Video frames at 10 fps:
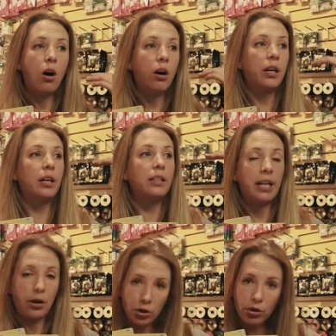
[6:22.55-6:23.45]
on a
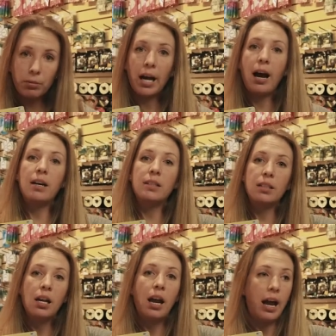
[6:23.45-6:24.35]
downstream
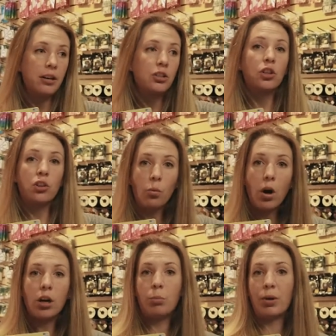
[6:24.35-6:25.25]
cast and a
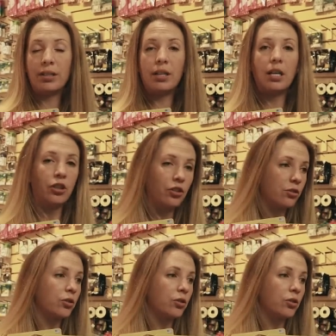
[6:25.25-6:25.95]
swung presentation.